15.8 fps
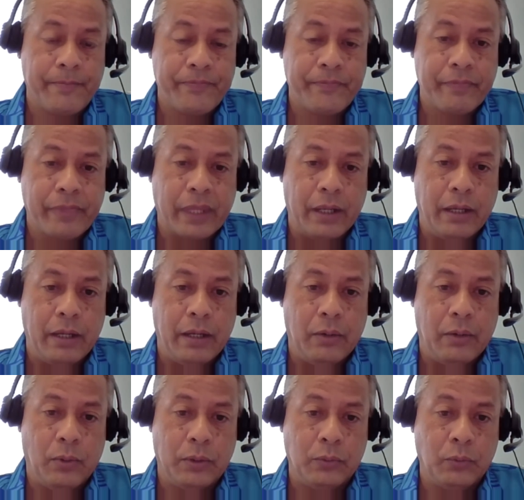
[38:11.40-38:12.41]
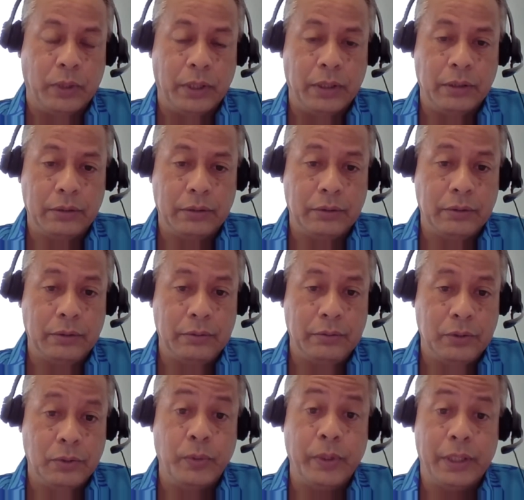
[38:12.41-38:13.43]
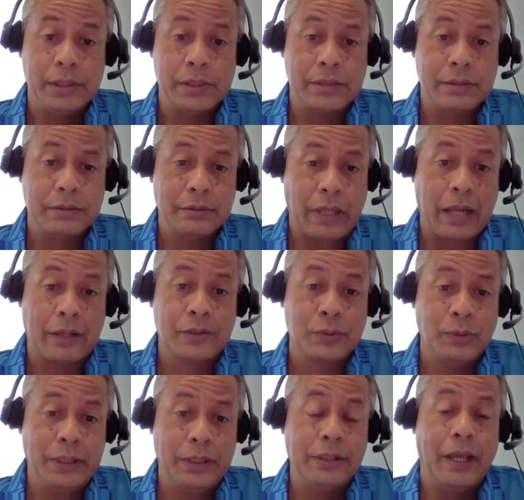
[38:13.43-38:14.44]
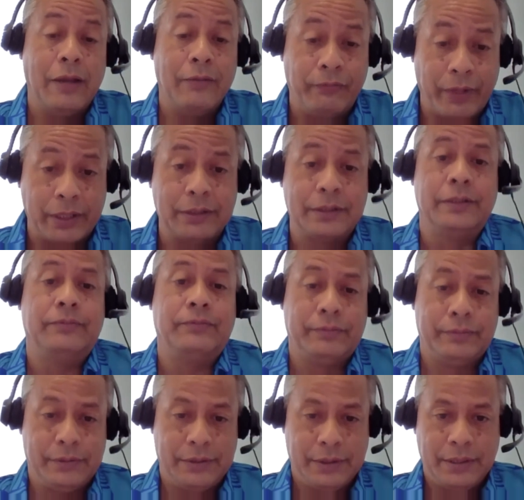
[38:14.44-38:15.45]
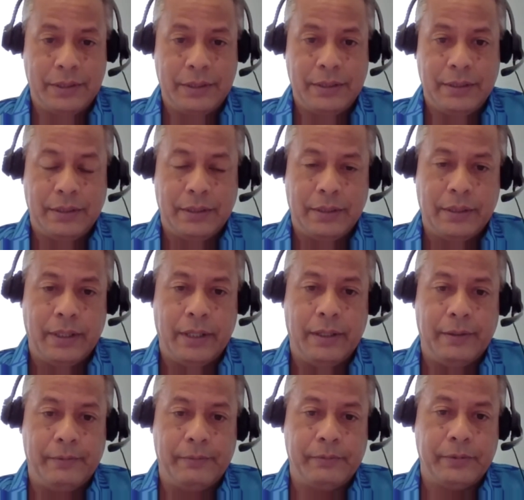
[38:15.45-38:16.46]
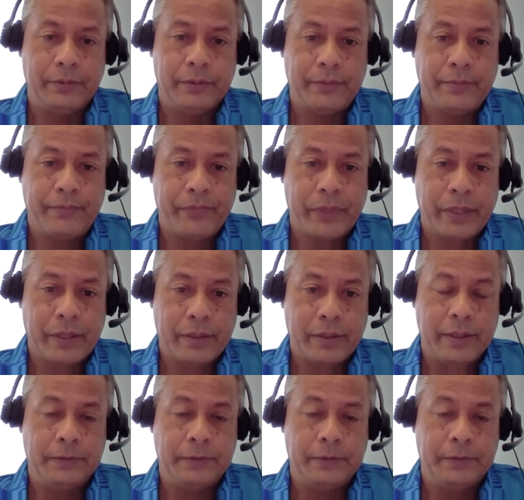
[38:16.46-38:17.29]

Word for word: uh, what we're doing is actually effective. Uh, right.